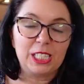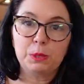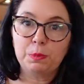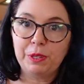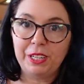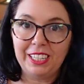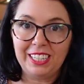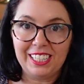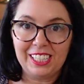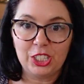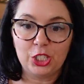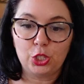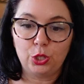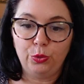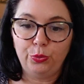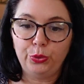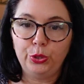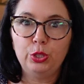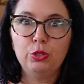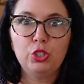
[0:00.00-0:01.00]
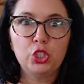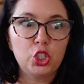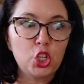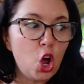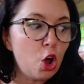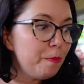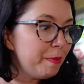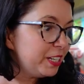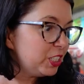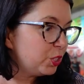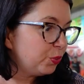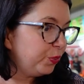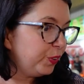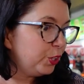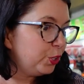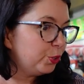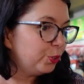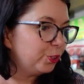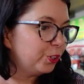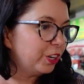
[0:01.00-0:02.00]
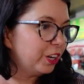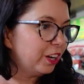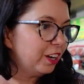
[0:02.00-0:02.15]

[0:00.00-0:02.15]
split it in 2 for you. So much food.